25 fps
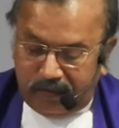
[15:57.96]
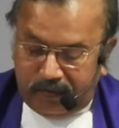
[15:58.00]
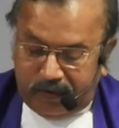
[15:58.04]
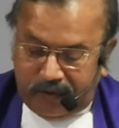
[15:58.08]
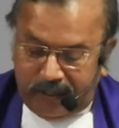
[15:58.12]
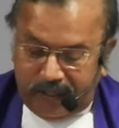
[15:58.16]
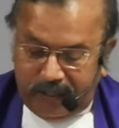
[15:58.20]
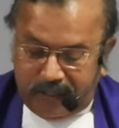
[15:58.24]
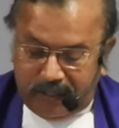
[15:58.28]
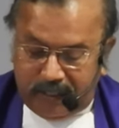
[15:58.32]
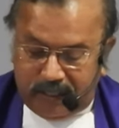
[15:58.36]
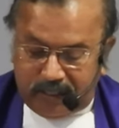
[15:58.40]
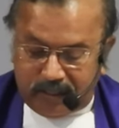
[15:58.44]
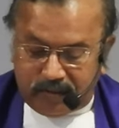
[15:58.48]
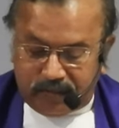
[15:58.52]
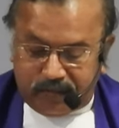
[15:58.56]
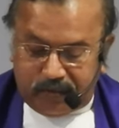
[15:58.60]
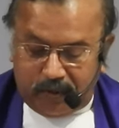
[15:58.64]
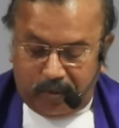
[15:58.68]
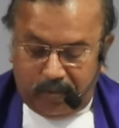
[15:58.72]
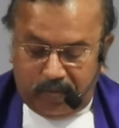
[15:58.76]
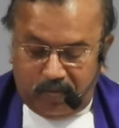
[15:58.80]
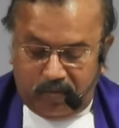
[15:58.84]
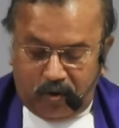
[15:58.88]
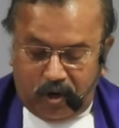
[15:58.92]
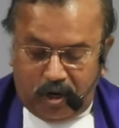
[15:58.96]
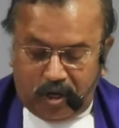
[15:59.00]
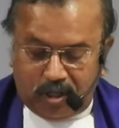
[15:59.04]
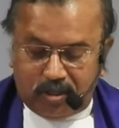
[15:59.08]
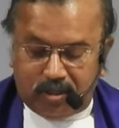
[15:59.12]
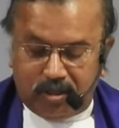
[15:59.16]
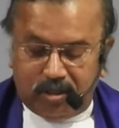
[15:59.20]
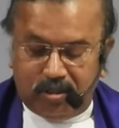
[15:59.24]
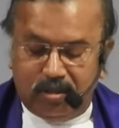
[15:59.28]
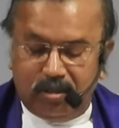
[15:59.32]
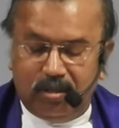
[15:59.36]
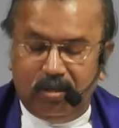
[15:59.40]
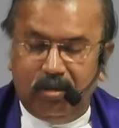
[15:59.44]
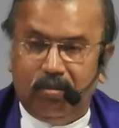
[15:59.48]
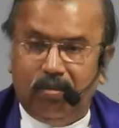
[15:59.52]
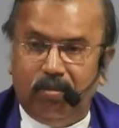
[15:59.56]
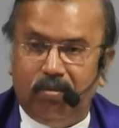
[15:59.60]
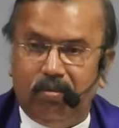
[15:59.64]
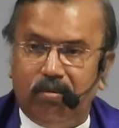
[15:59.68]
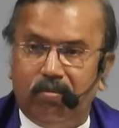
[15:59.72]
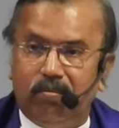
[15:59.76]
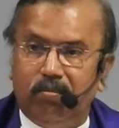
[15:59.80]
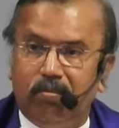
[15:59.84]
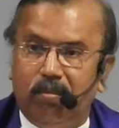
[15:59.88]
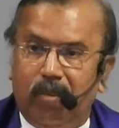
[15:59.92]
freeing us from what
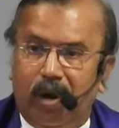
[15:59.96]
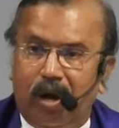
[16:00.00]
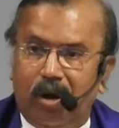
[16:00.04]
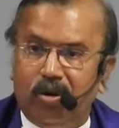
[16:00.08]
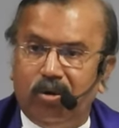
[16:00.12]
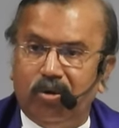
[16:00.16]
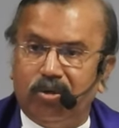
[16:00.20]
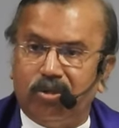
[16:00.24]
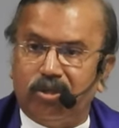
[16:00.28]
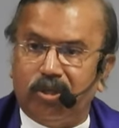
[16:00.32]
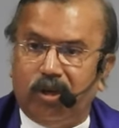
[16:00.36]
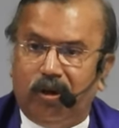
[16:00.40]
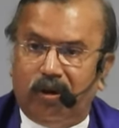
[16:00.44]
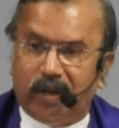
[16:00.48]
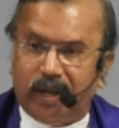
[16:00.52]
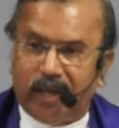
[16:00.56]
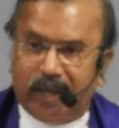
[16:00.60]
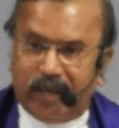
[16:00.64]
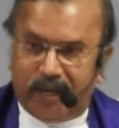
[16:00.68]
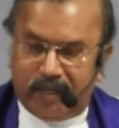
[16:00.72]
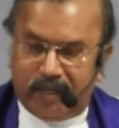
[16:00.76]
bows our